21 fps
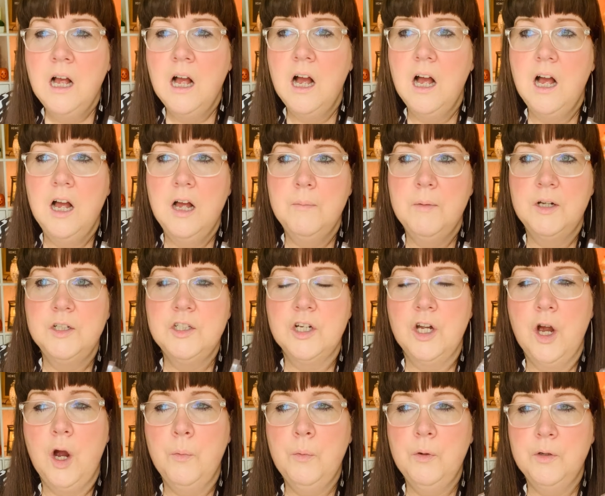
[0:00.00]

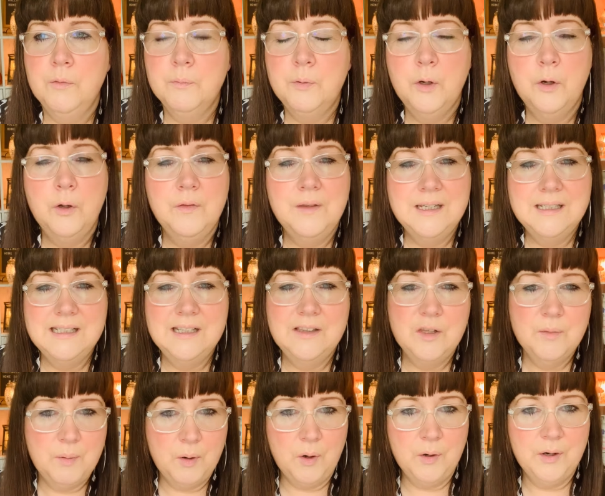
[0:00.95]
I wouldn't put this in
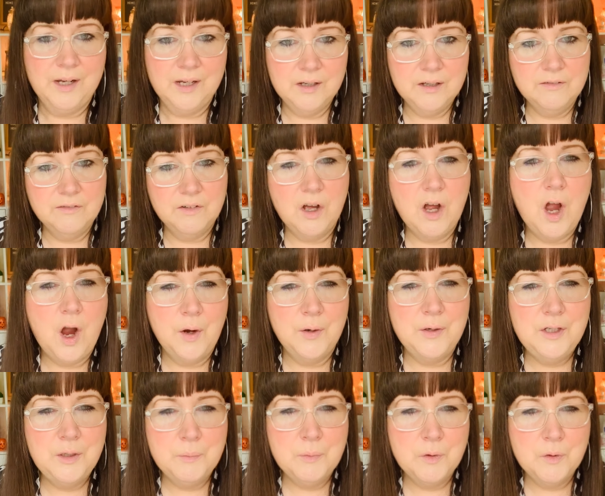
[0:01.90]
the pocket of like
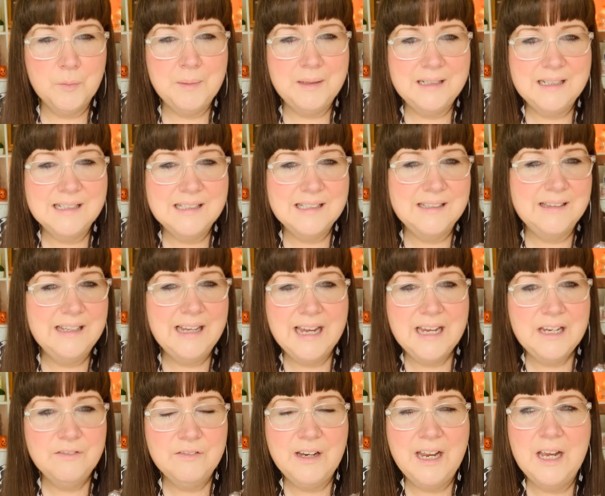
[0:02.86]
only warming this in the
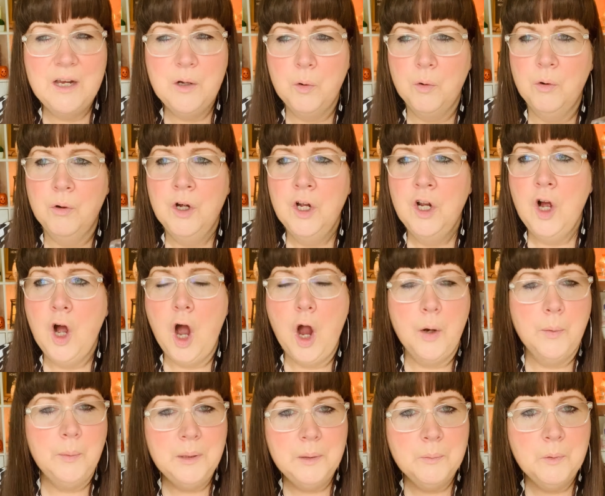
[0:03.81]
evening or
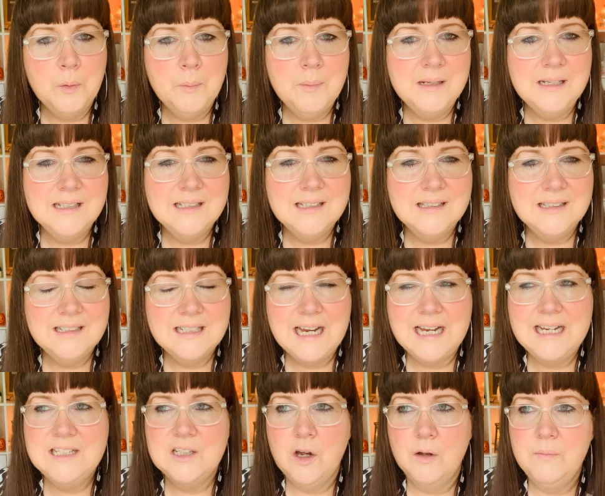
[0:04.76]
only warming this in the
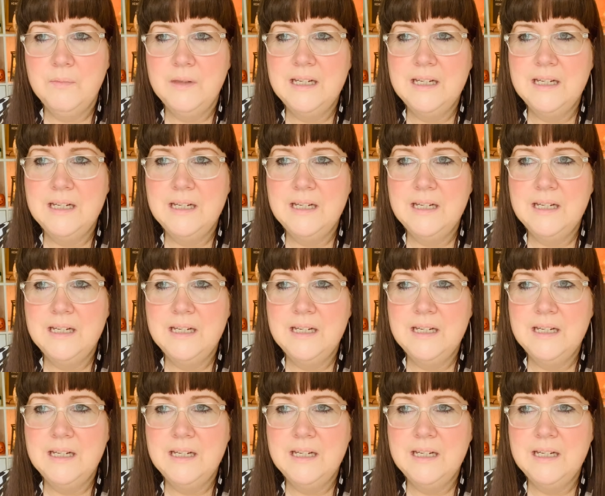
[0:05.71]
daytime.